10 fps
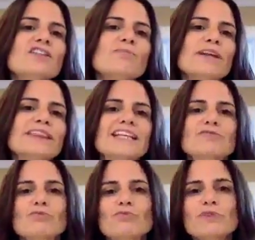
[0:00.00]
But
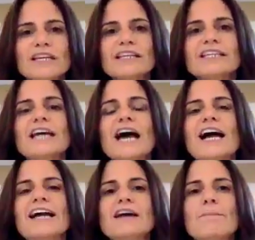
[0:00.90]
that's really
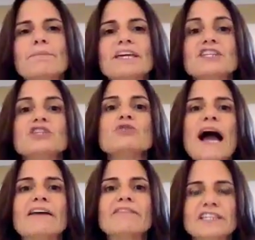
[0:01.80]
tied up in, you
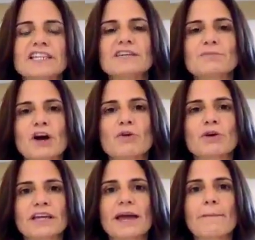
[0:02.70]
have to keep
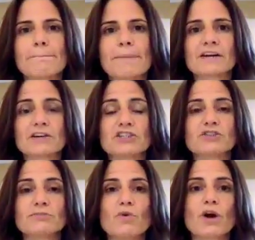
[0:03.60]
going and get better and
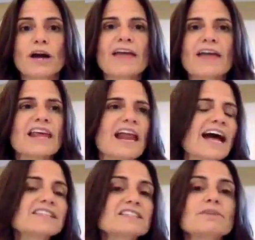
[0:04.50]
do more. And it
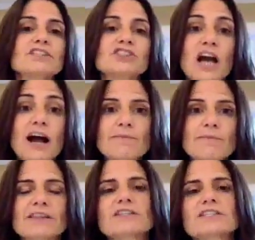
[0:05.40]
has to be a job
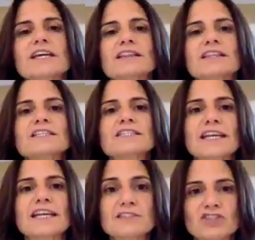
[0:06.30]
that looks like this,
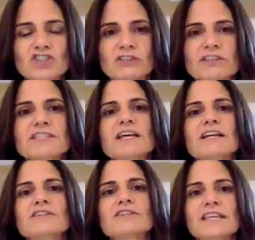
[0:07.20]
that has insurance that
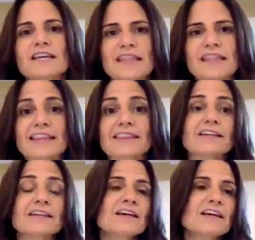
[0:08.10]
looks like that, that
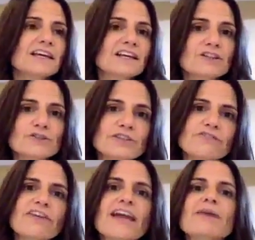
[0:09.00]
includes a
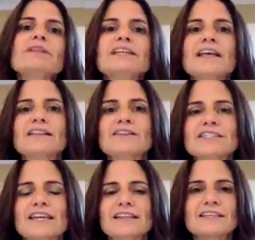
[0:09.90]
family that looks
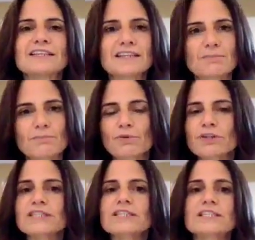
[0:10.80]
like this. And it
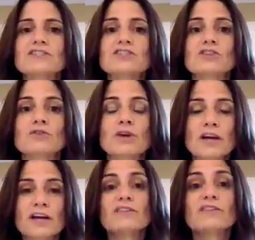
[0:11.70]
puts us into,
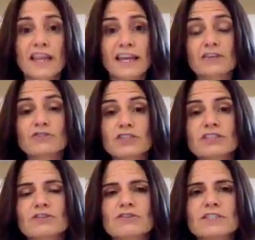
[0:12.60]
like you just
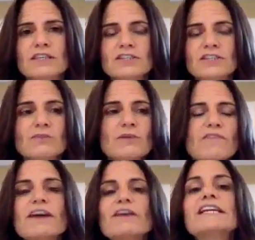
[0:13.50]
used the term, a
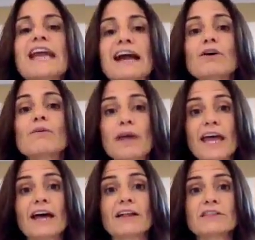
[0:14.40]
very narrow
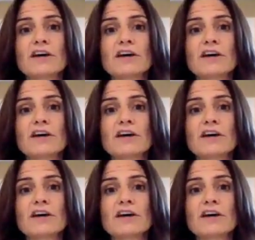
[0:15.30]
path